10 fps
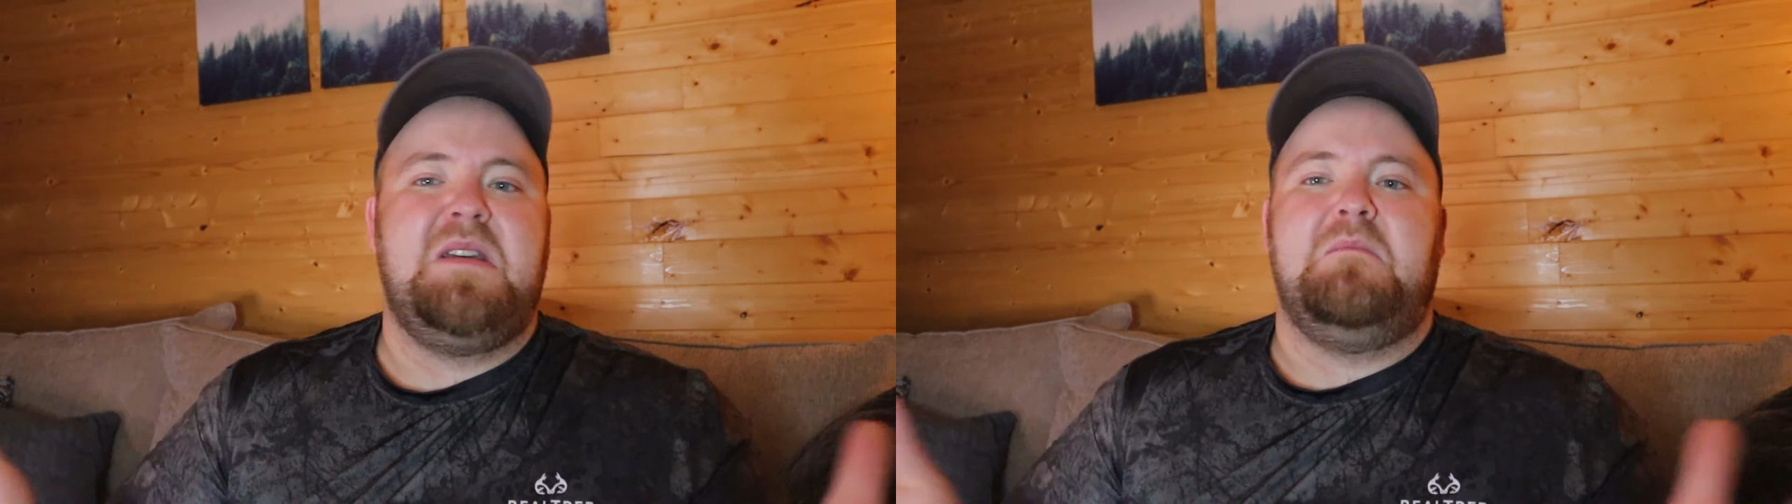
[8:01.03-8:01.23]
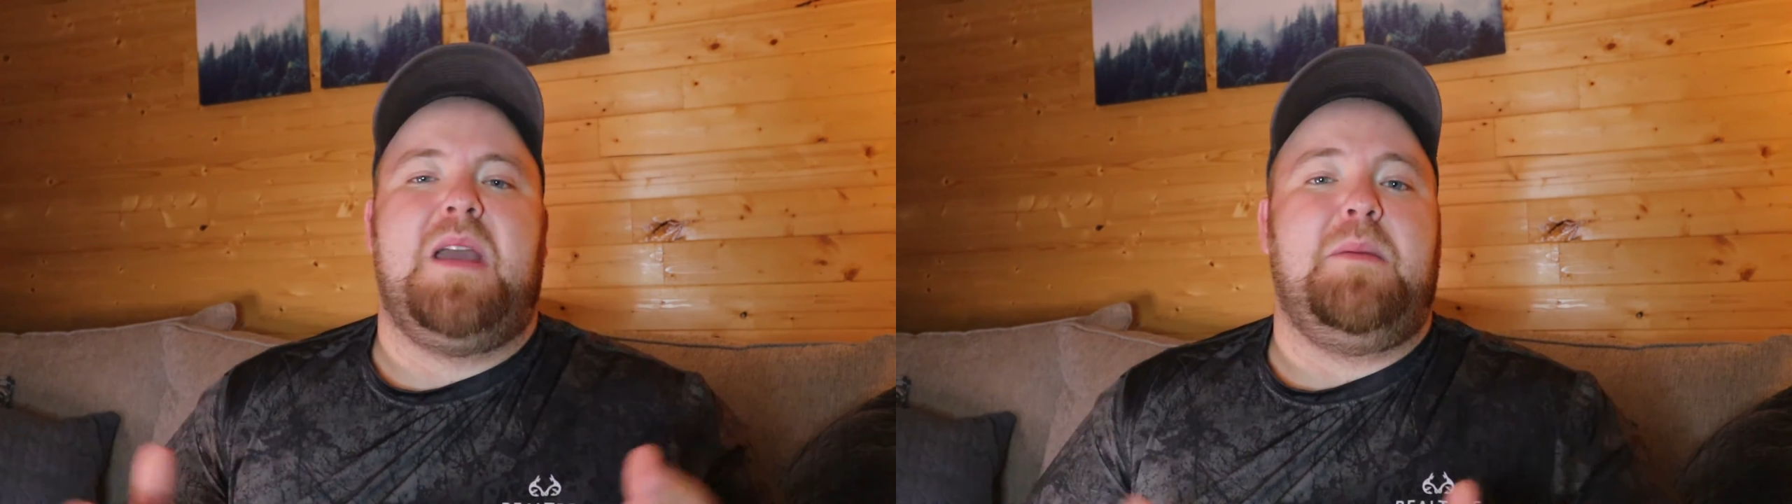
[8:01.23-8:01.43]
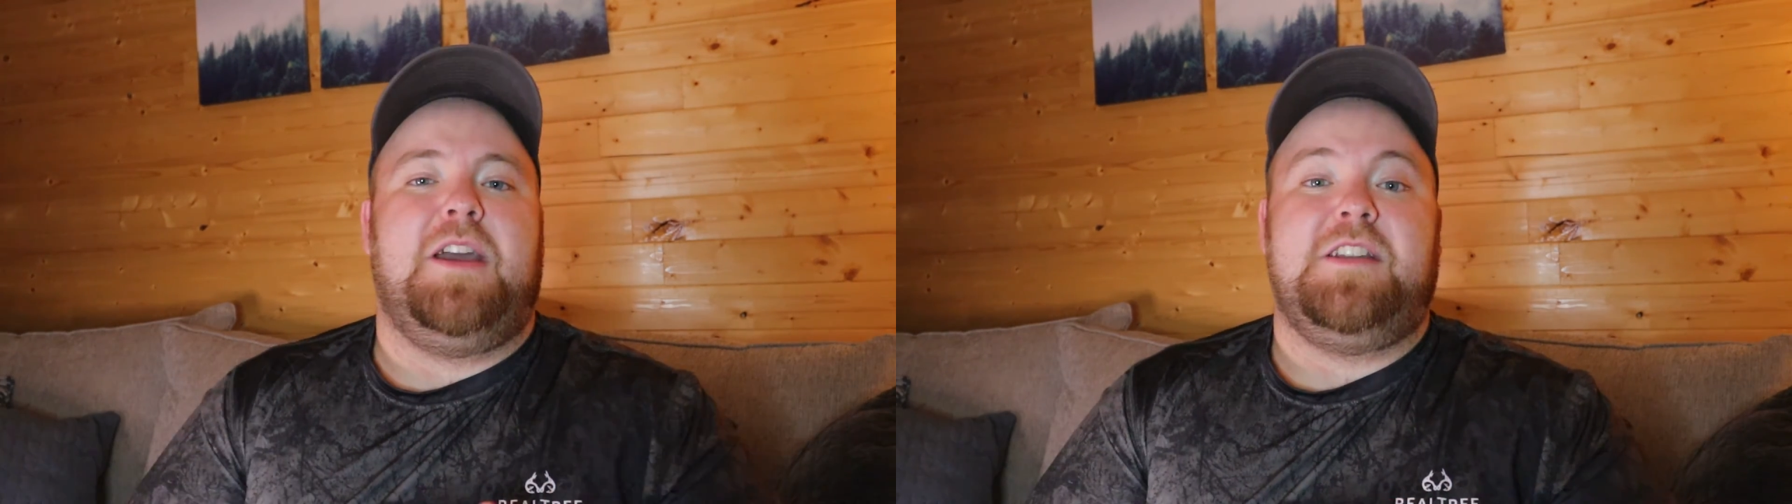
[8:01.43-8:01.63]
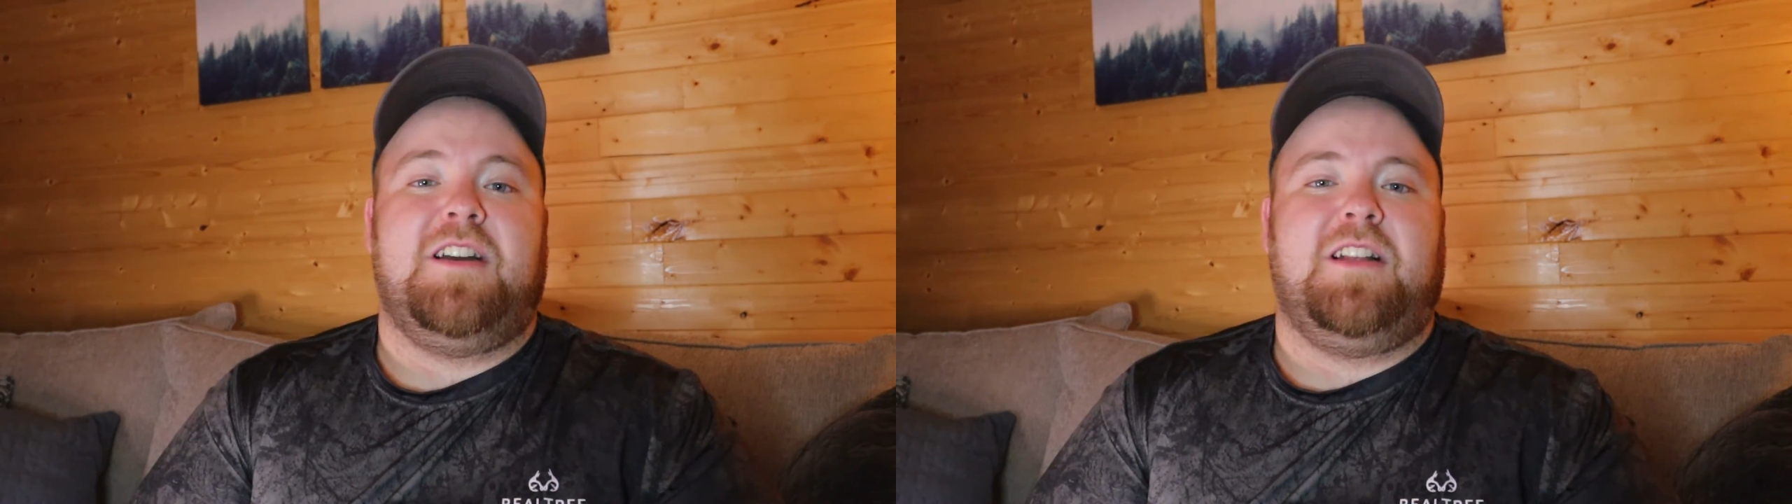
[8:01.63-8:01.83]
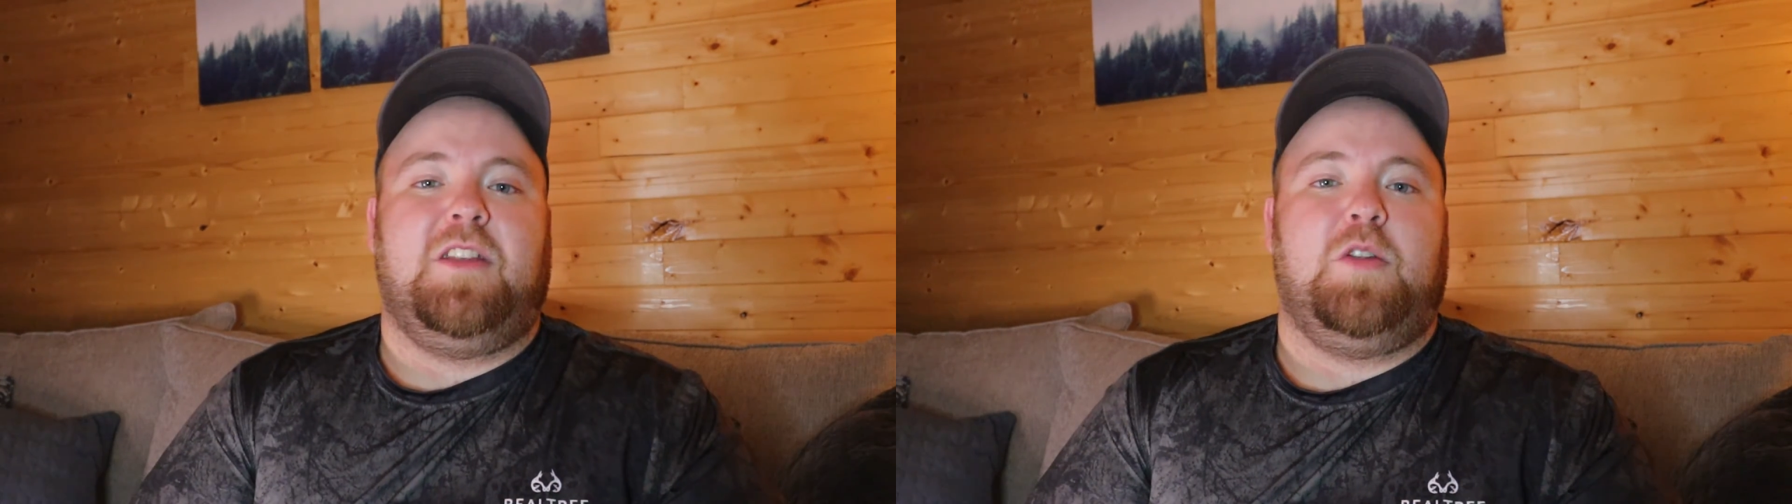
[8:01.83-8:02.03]
Maybe I
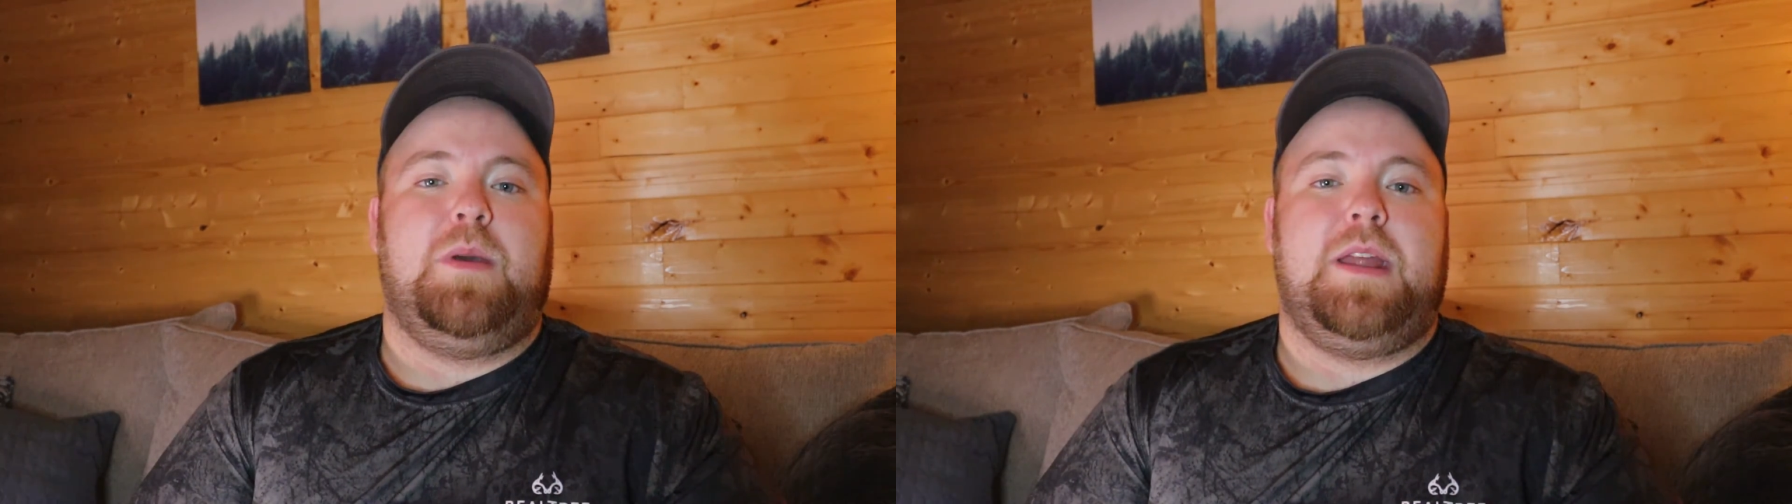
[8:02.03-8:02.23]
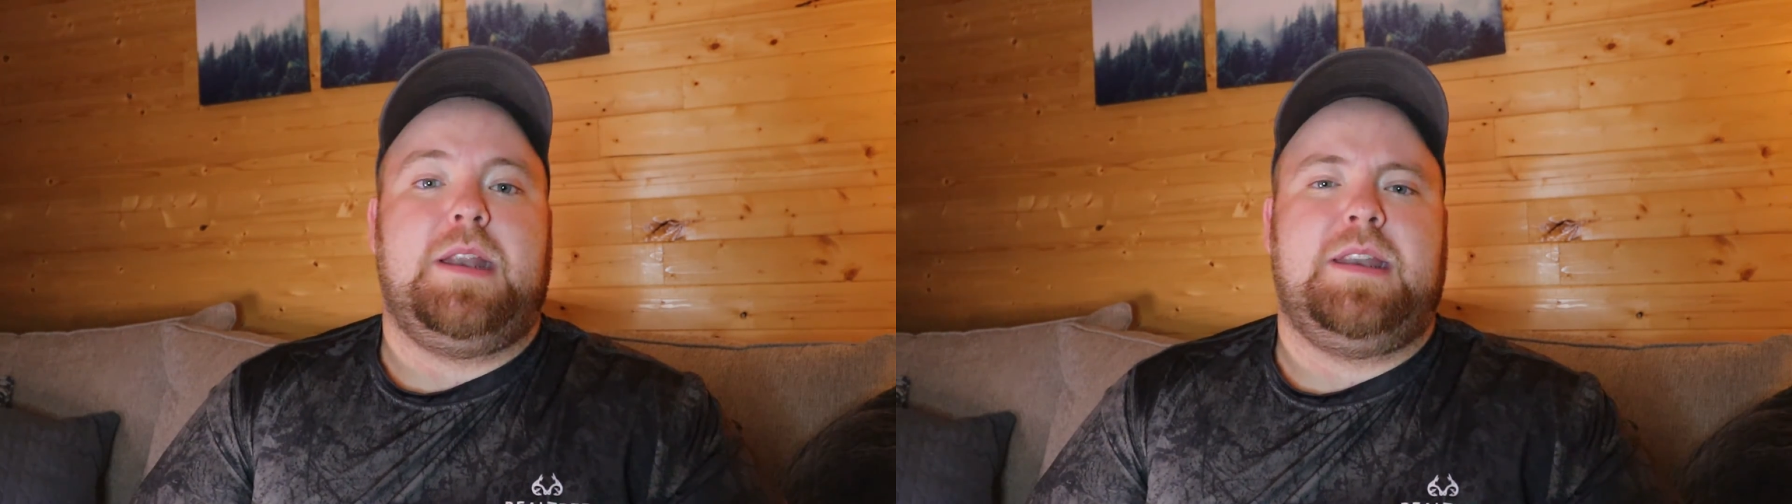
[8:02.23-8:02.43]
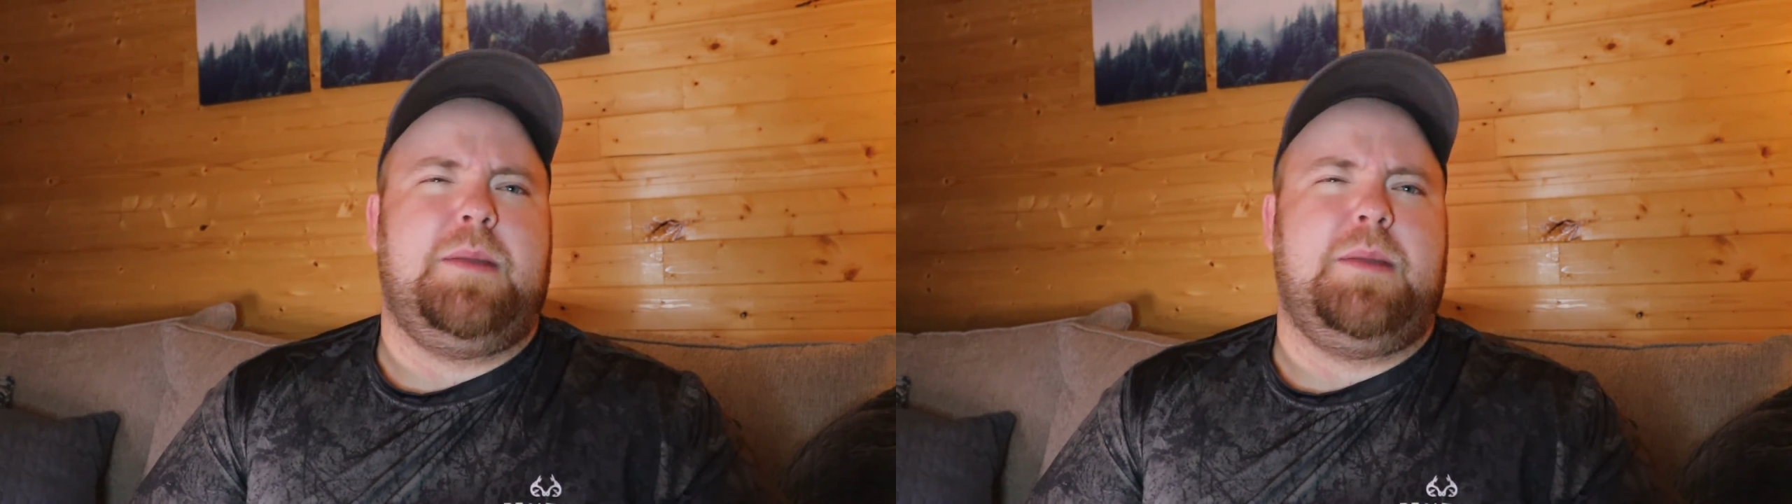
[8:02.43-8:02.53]
dug a little bit